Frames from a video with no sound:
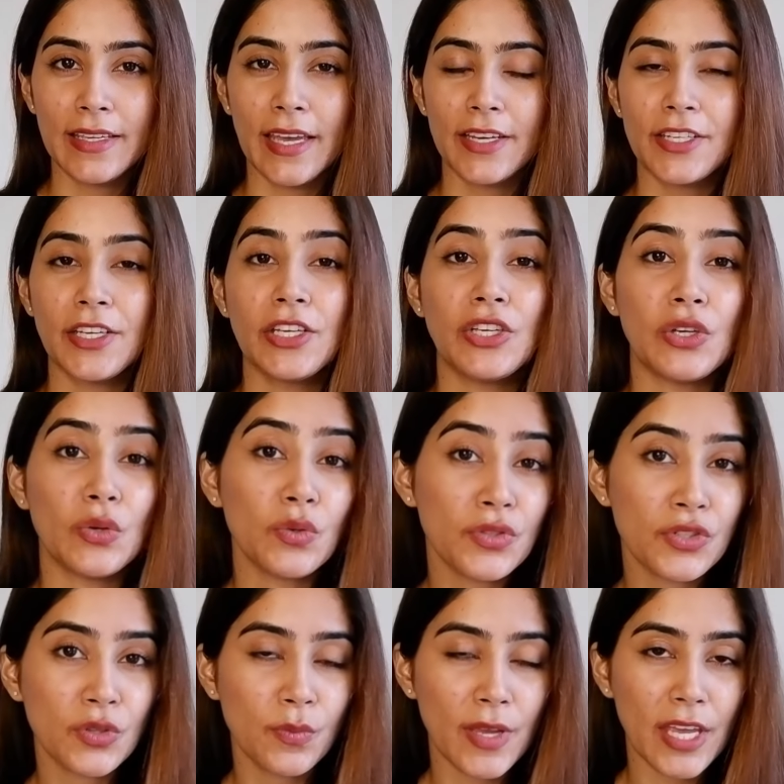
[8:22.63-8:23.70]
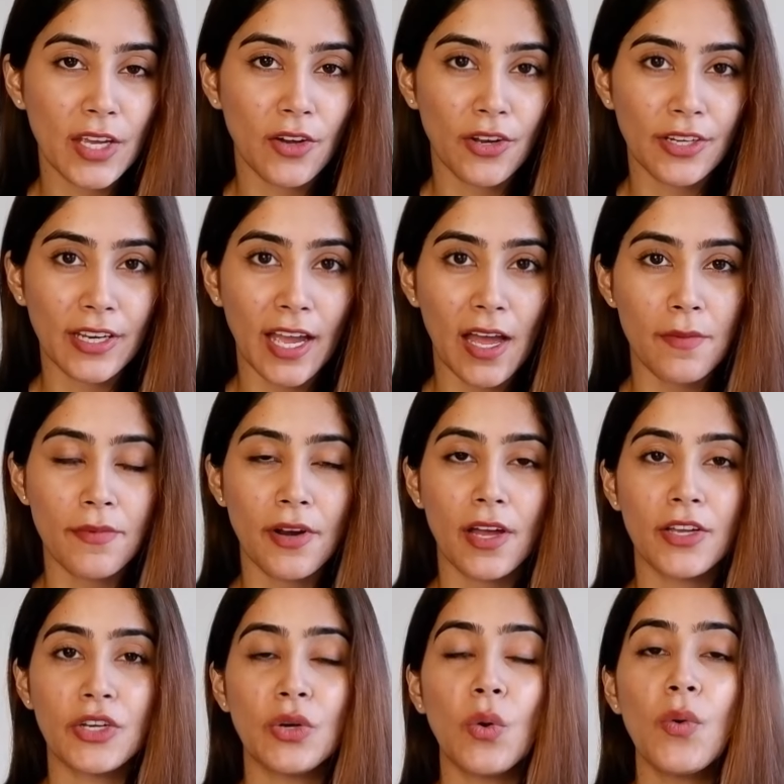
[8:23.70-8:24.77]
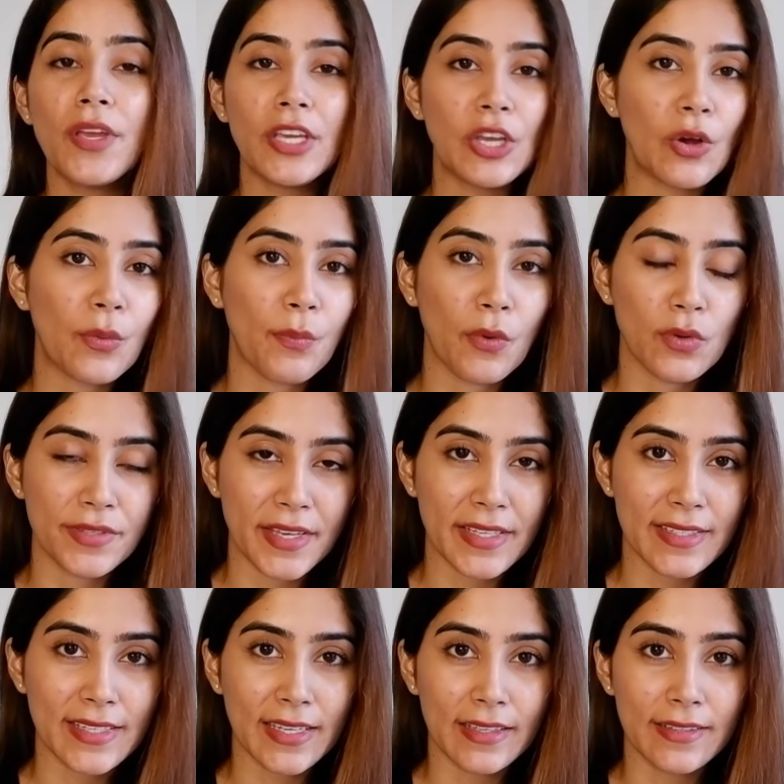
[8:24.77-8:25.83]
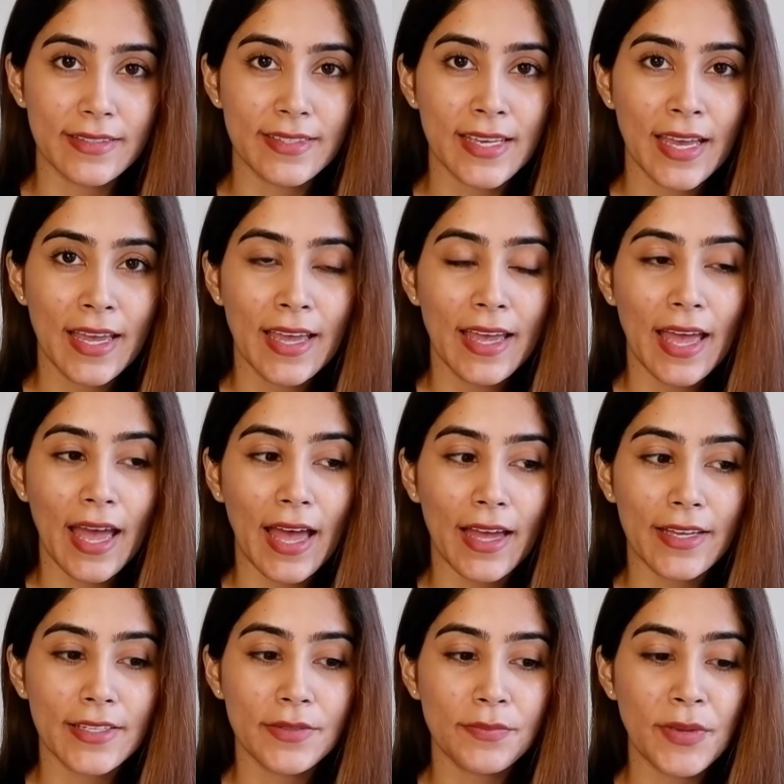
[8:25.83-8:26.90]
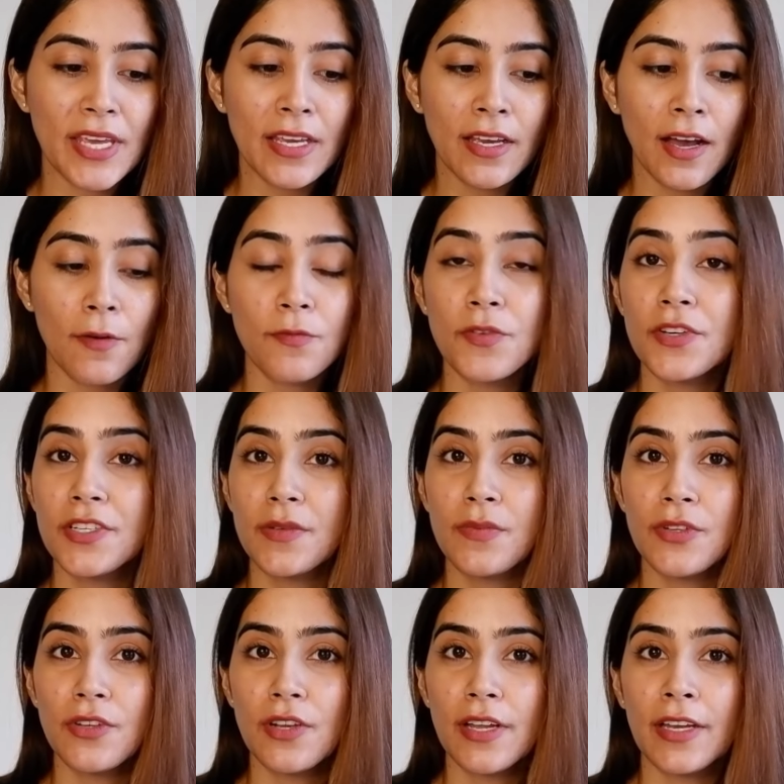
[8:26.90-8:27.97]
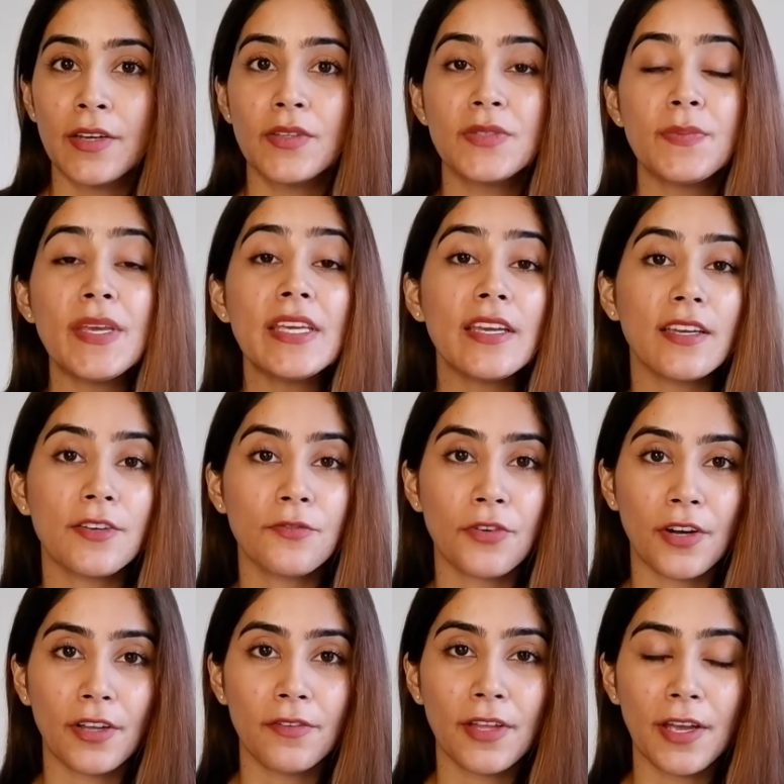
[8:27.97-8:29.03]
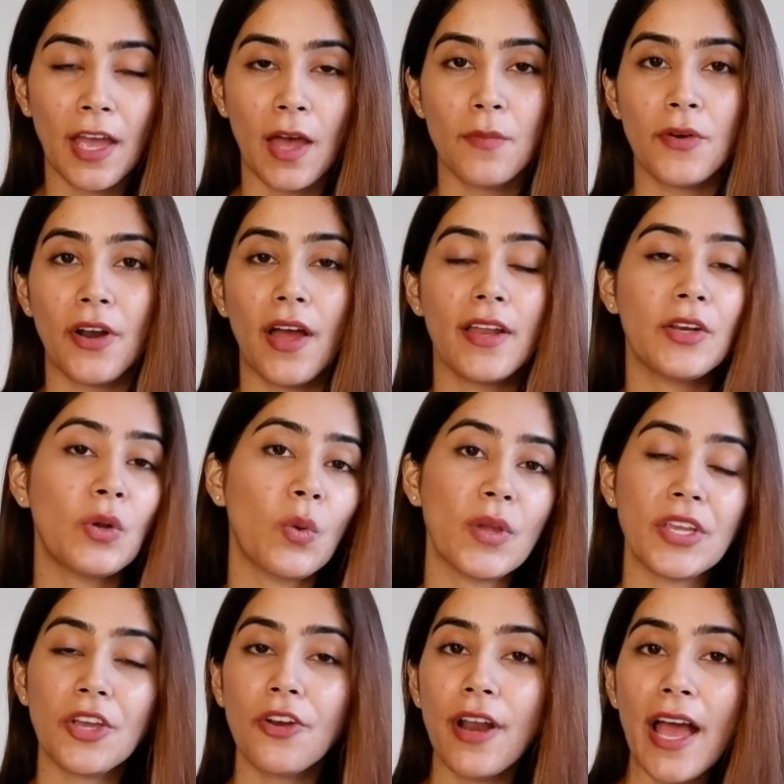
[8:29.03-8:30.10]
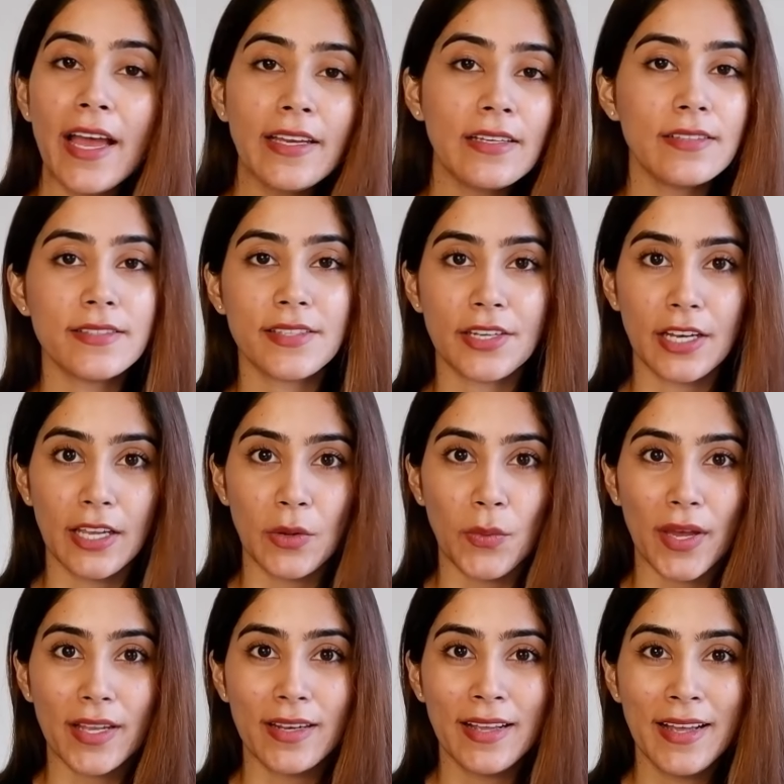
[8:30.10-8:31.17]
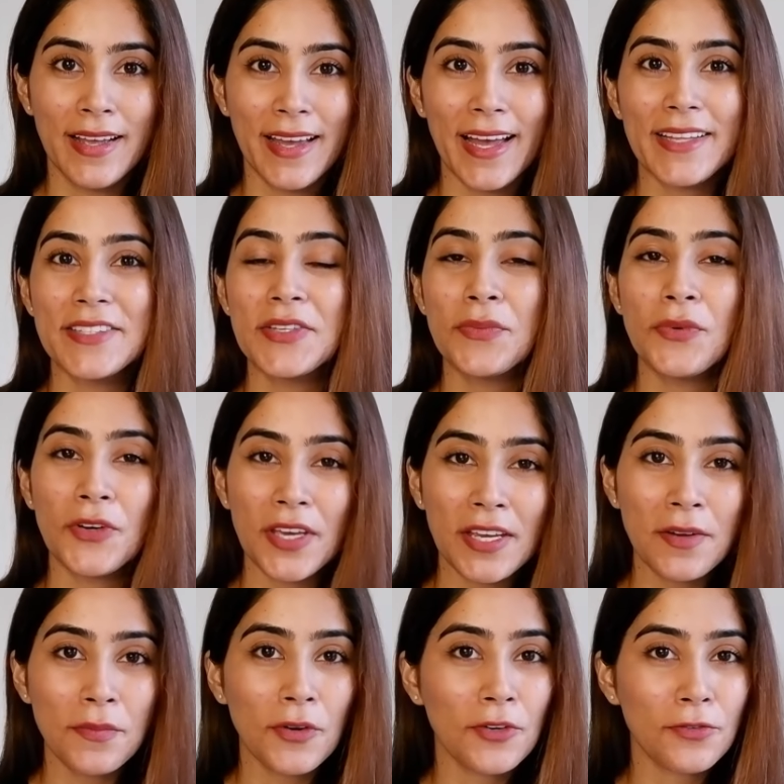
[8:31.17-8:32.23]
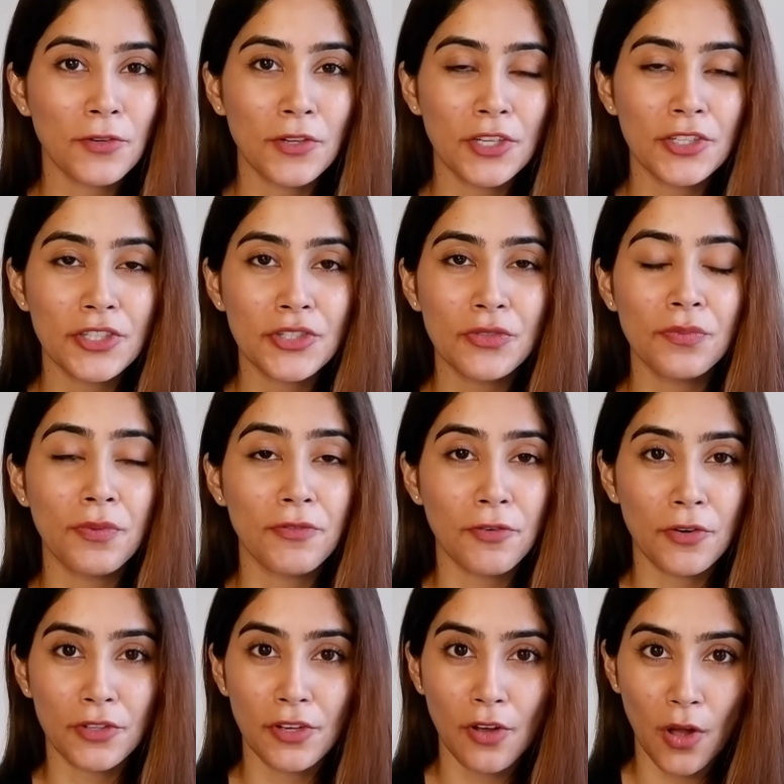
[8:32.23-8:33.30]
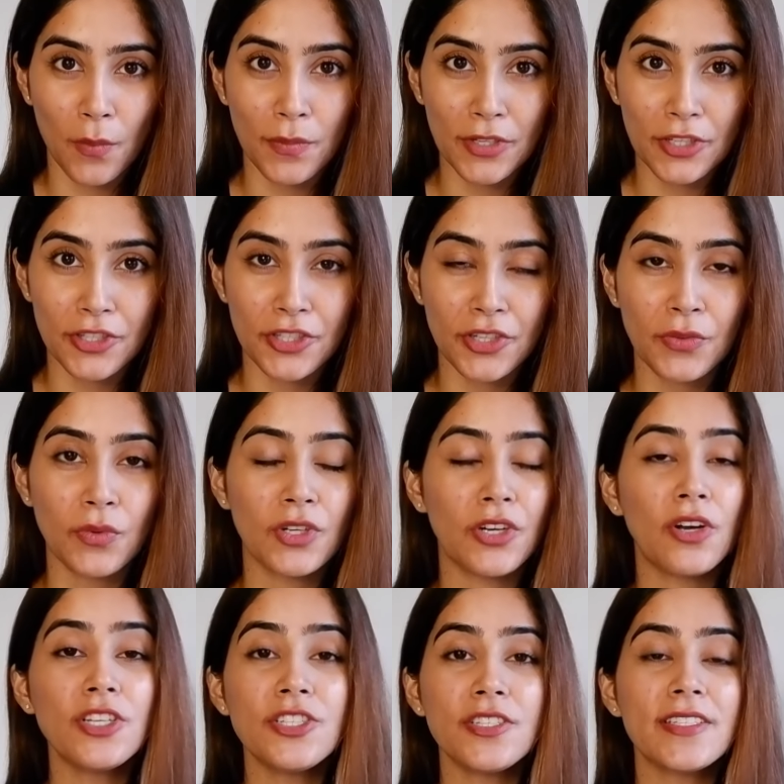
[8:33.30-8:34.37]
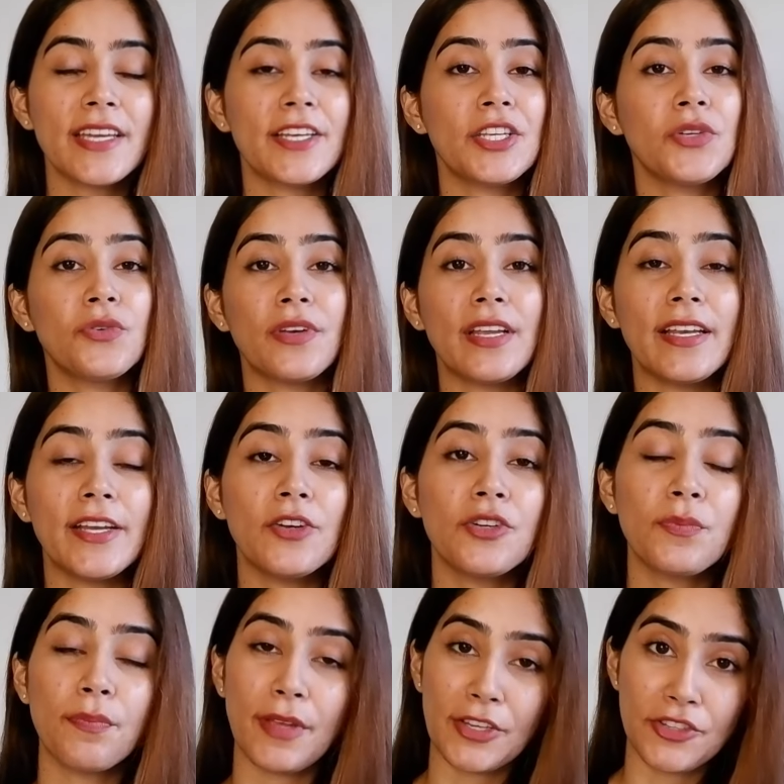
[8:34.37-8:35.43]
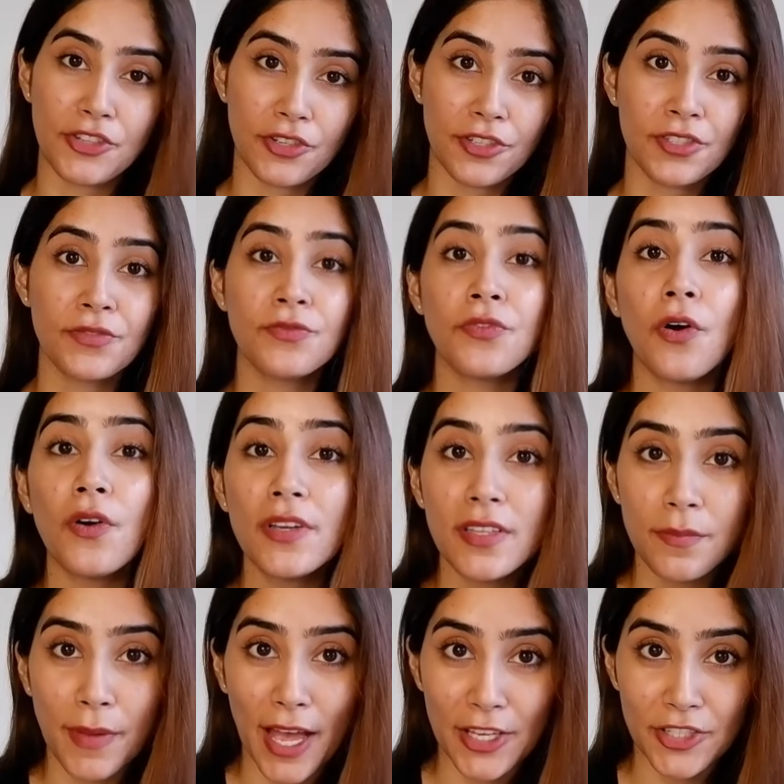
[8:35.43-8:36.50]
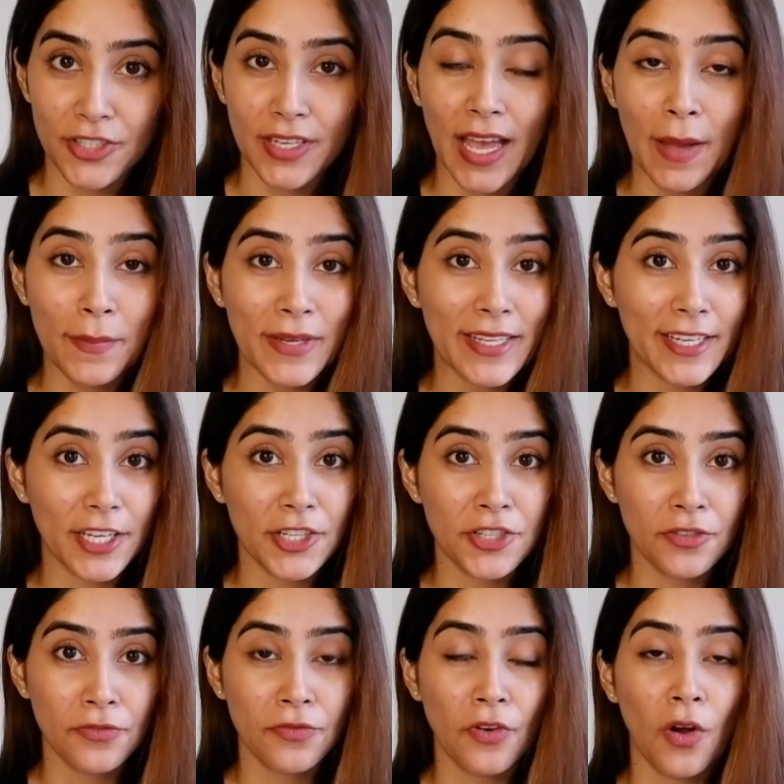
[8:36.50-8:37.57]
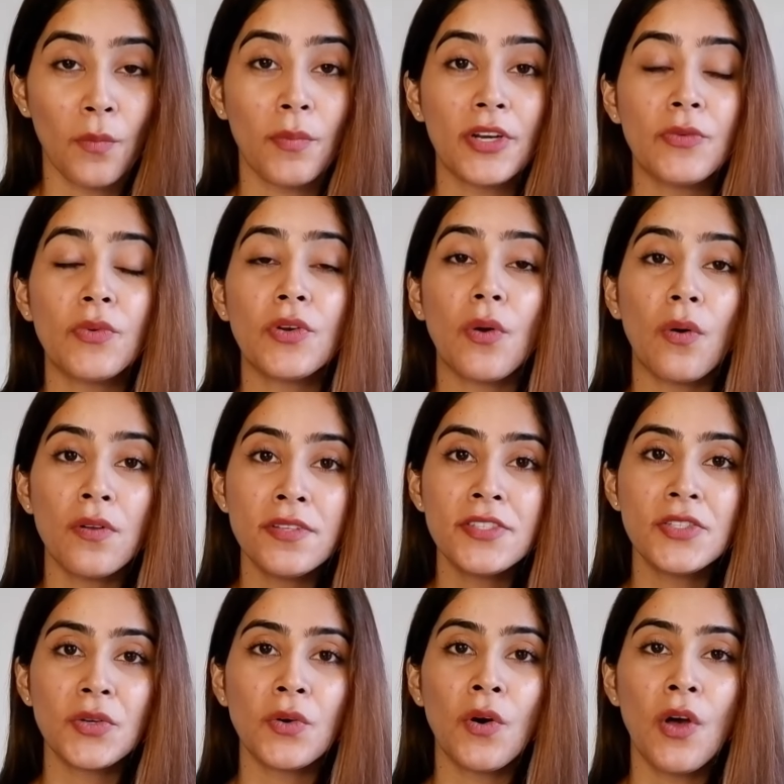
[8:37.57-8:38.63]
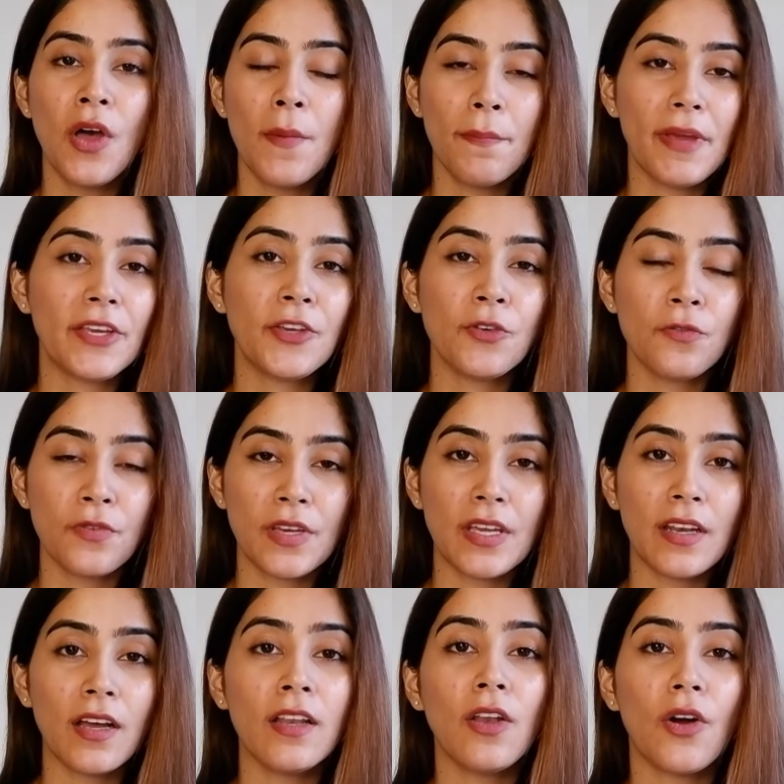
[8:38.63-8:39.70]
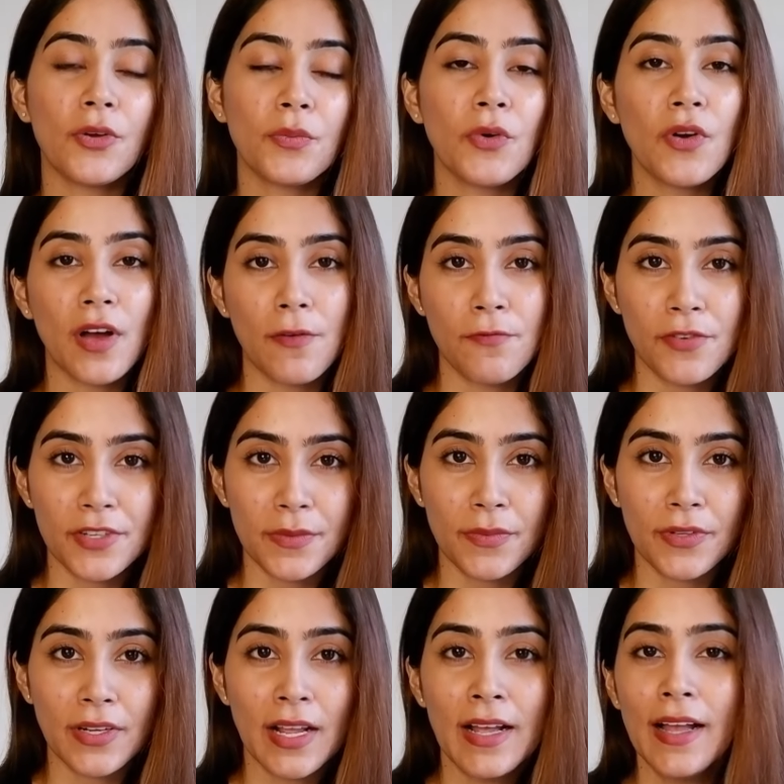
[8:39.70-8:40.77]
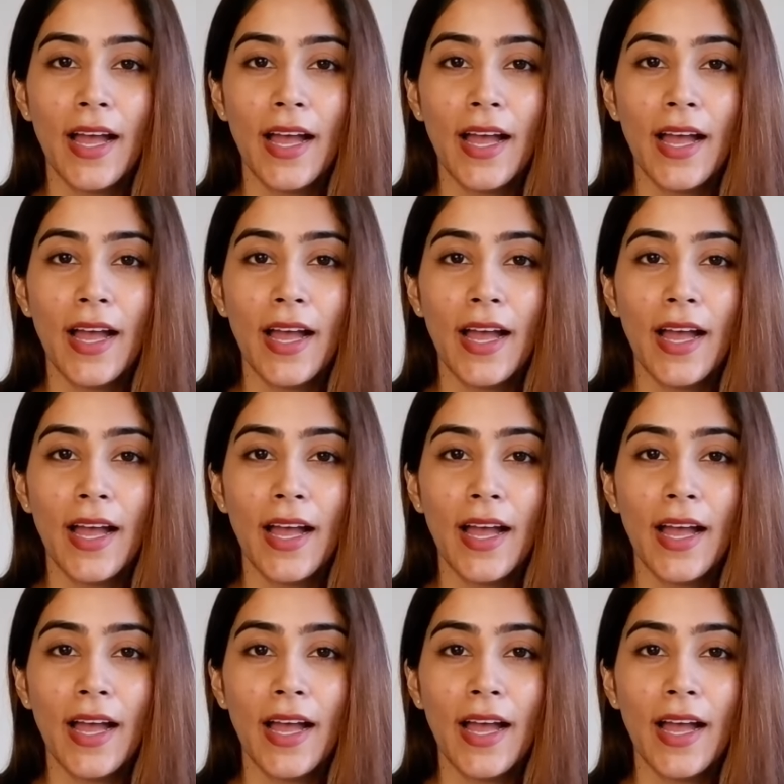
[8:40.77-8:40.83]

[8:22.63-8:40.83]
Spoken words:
getting used to being on camera, knowing your posing skills, and being comfortable in speaking in front of the camera and knowing your angles really well. And so booking a portfolio shoot before the competition would not just get you really good pictures for the pageant application form, but would also make you feel a lot more comfortable.